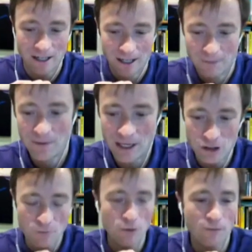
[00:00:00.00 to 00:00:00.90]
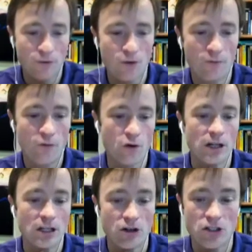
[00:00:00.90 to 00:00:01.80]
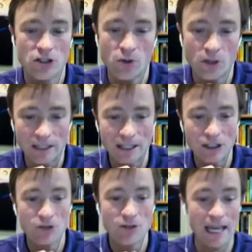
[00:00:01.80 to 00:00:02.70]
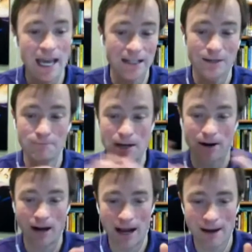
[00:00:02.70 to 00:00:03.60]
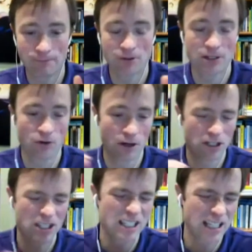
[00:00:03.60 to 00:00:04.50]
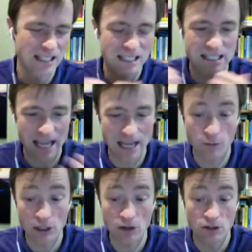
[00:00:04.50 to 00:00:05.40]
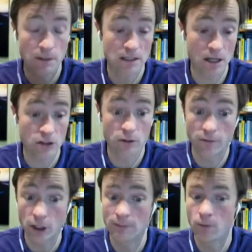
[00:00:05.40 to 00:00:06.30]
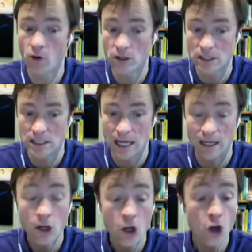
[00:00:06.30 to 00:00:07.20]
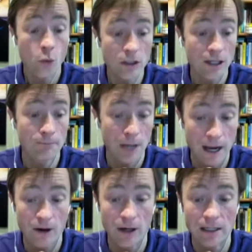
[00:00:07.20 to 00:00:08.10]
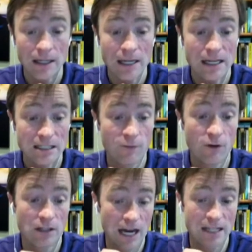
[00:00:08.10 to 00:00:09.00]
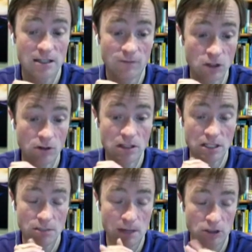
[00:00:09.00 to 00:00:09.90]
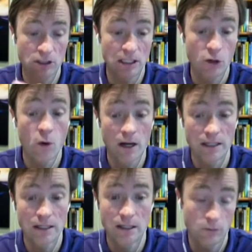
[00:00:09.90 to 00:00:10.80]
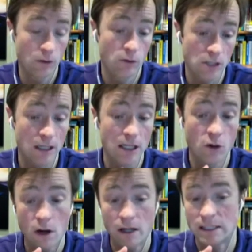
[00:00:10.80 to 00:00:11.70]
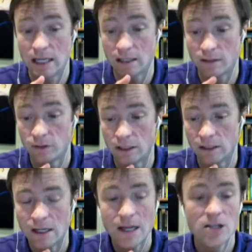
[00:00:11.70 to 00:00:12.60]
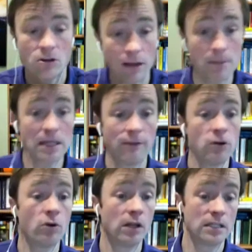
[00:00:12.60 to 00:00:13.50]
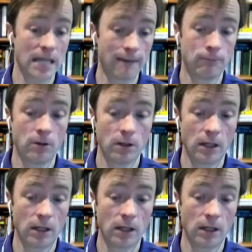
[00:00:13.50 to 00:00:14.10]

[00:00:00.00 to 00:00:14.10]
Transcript: as you move forward in your schooling, that you can't compare apples and oranges. It's a saying we use, but it's also a very important saying when comparing different kinds of units, especially when we're talking quantitatively. So let me give you an example,